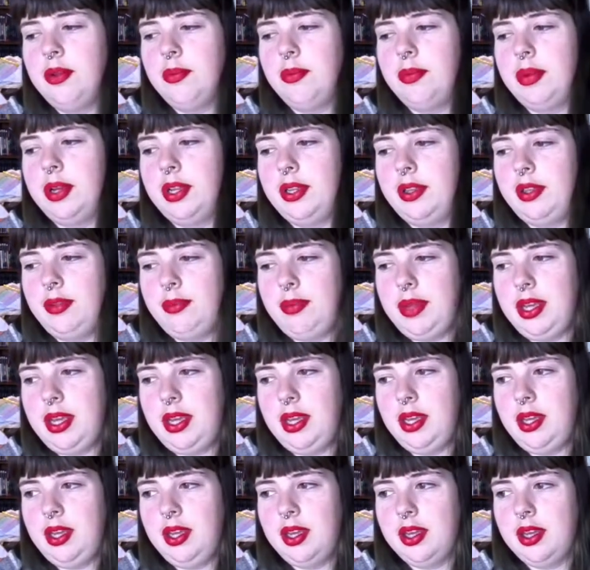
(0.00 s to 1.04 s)
But to
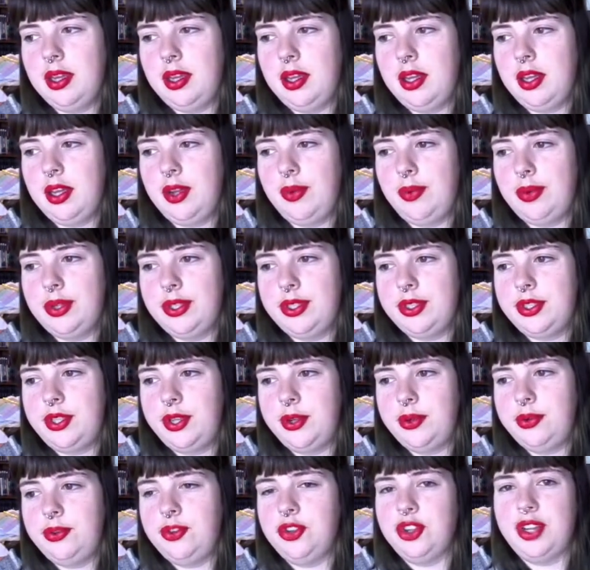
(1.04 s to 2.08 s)
me, it was
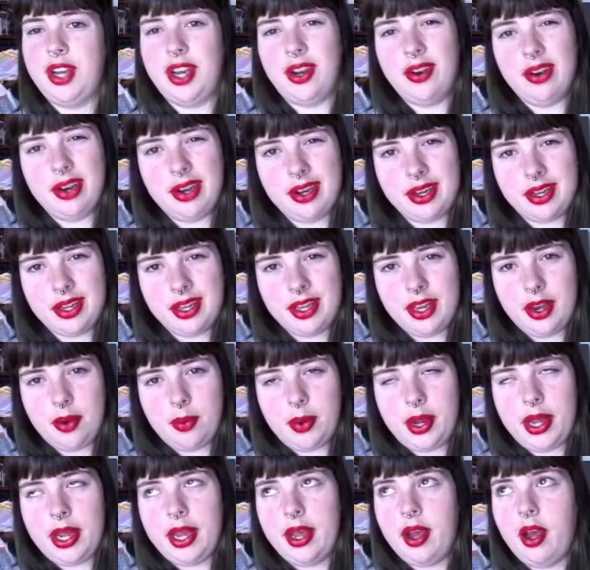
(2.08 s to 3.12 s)
too generic in a
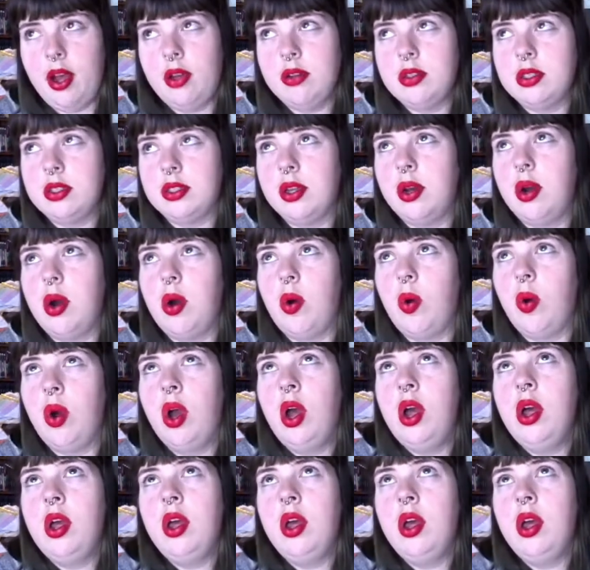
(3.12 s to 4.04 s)
way. Also,